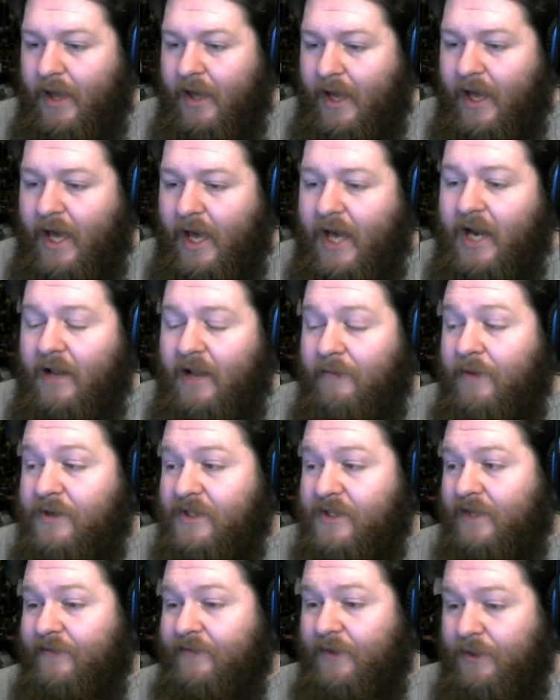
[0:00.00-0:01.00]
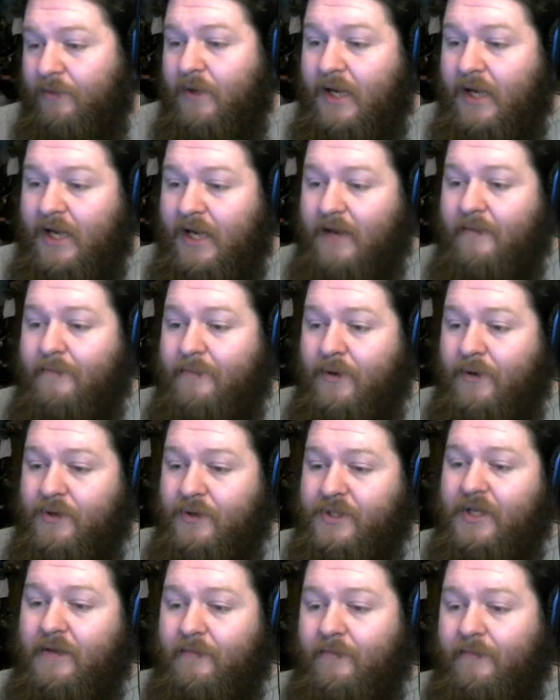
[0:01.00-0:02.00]
And at emotion level 3, it
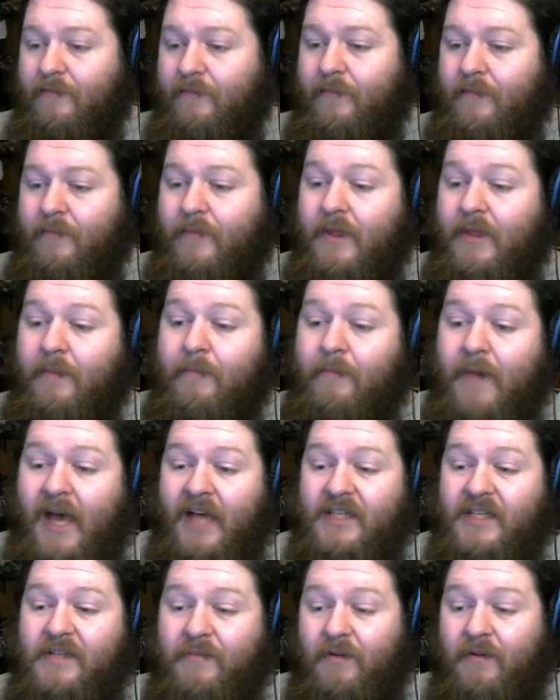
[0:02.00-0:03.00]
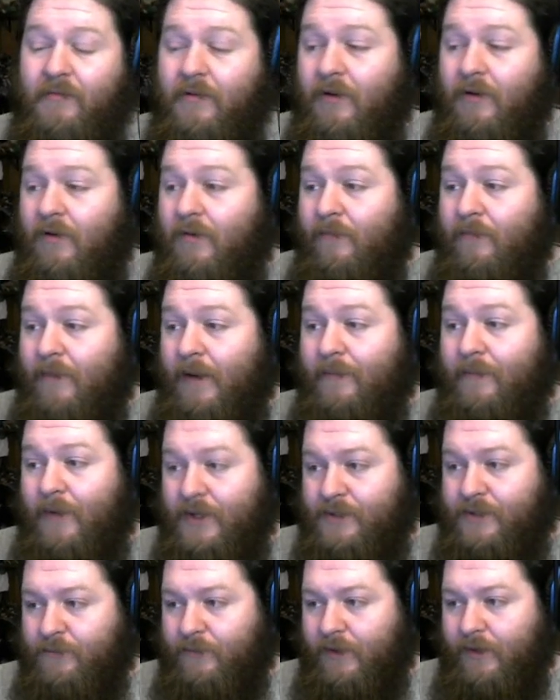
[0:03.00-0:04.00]
boosts the maximum roll by
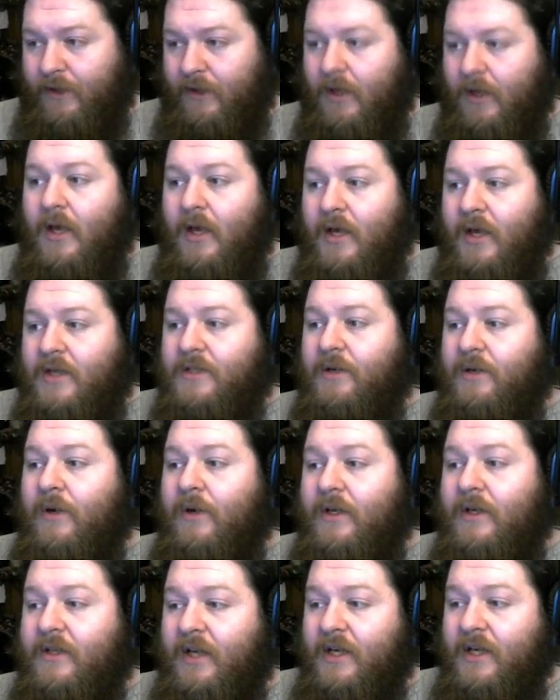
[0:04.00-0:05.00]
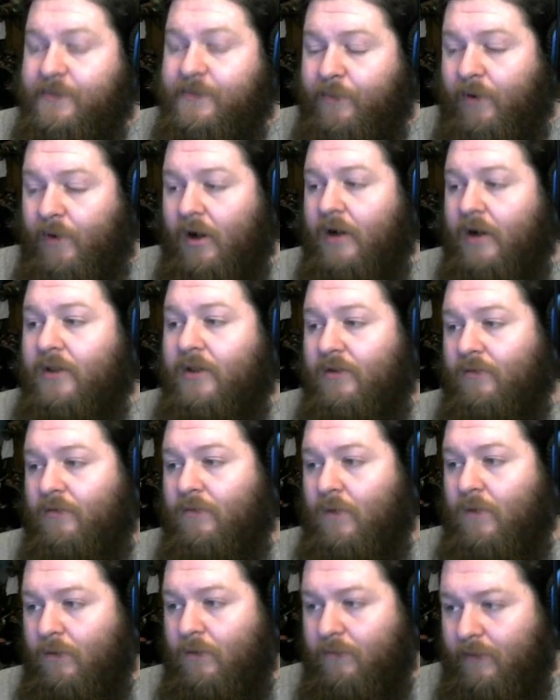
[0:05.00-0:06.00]
+1. So it does broaden the
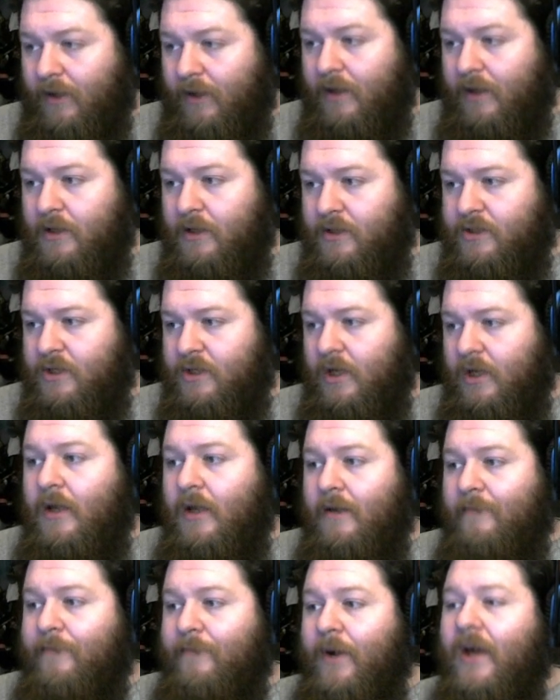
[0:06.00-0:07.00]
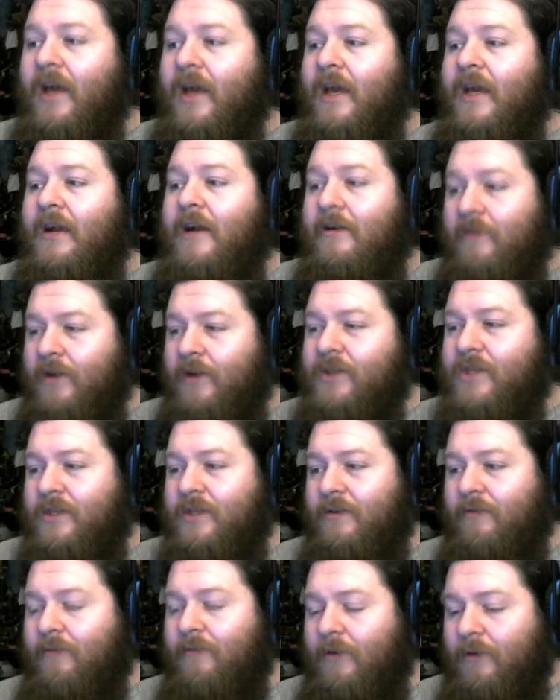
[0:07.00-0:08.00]
roll range, but it increases
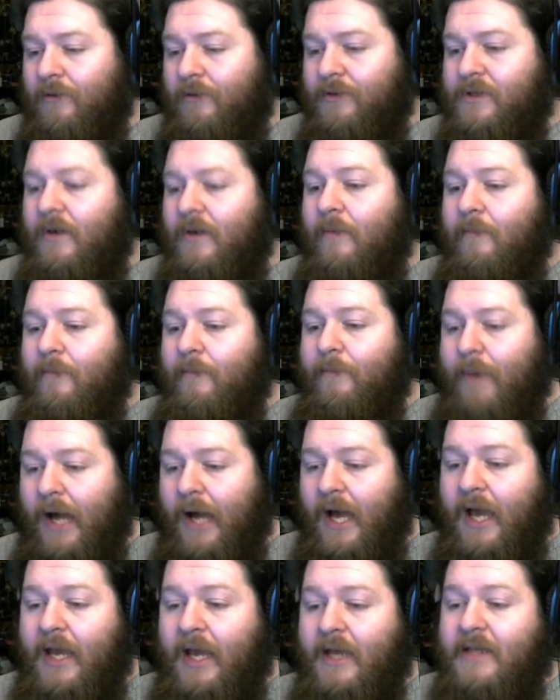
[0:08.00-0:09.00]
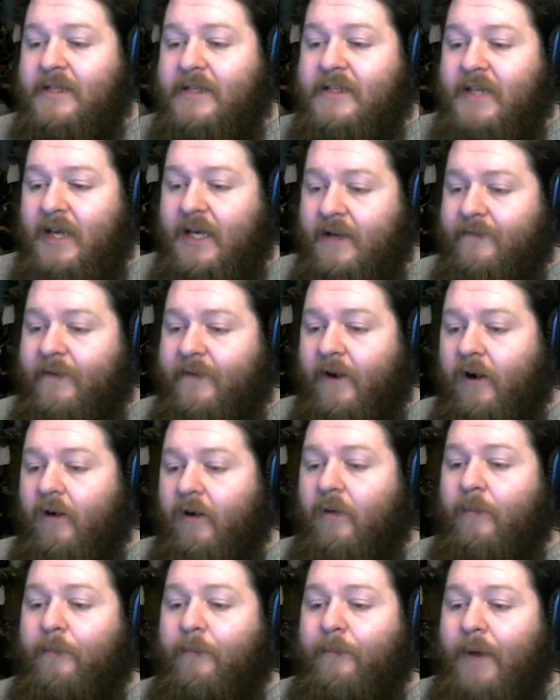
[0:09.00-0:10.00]
the rolls by
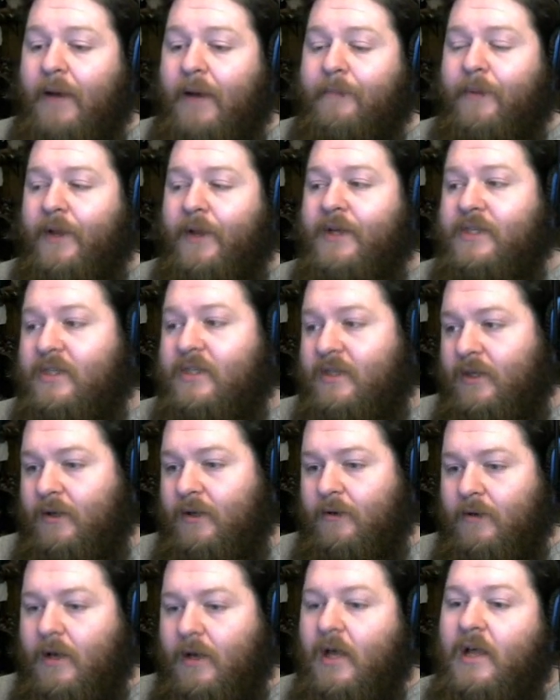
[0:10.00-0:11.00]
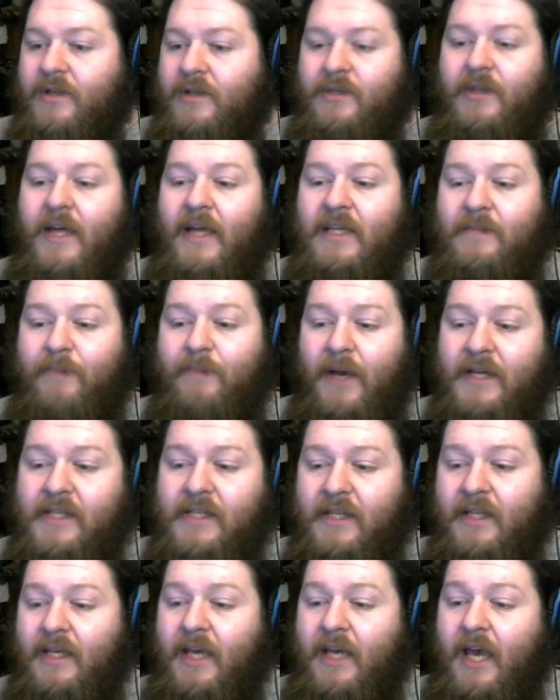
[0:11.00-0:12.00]
default by +2. So that's
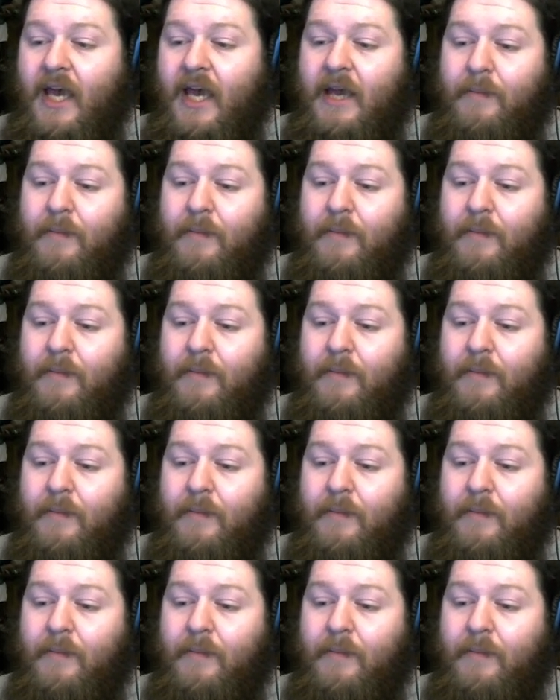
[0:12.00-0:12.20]
basically a